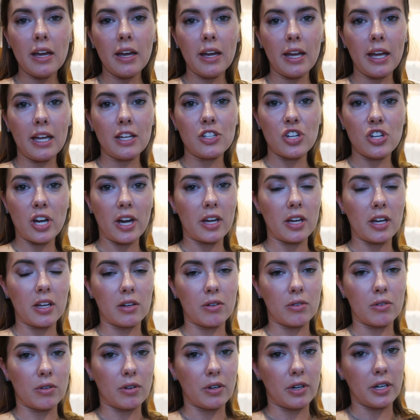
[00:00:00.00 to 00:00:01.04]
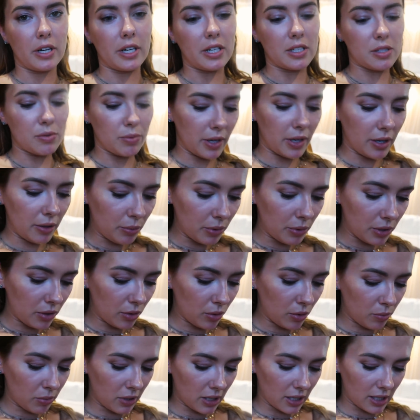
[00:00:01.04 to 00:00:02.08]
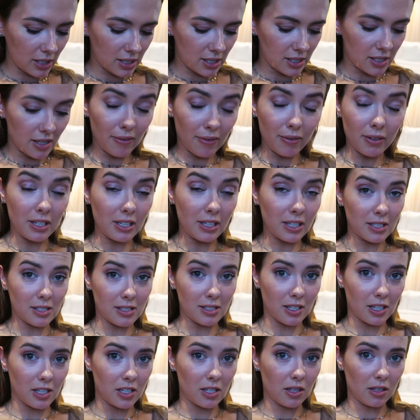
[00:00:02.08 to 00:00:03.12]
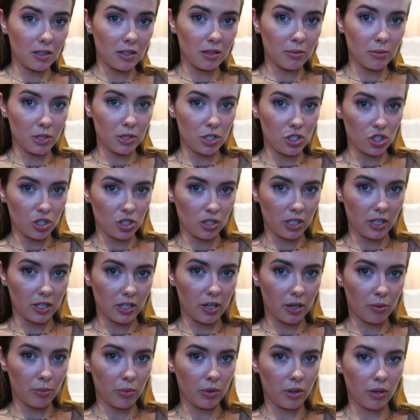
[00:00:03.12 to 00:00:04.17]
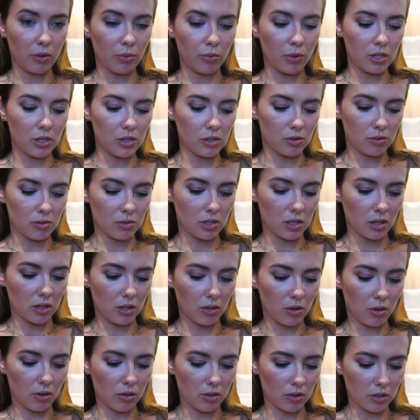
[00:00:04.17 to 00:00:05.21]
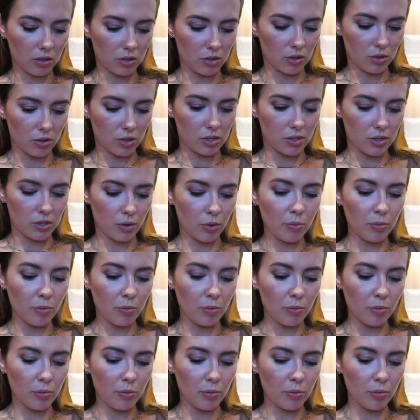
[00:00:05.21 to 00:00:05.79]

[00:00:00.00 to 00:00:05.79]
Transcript: a jacket or a sweater with you because it definitely does get a little bit chilly there with the windows and all the doors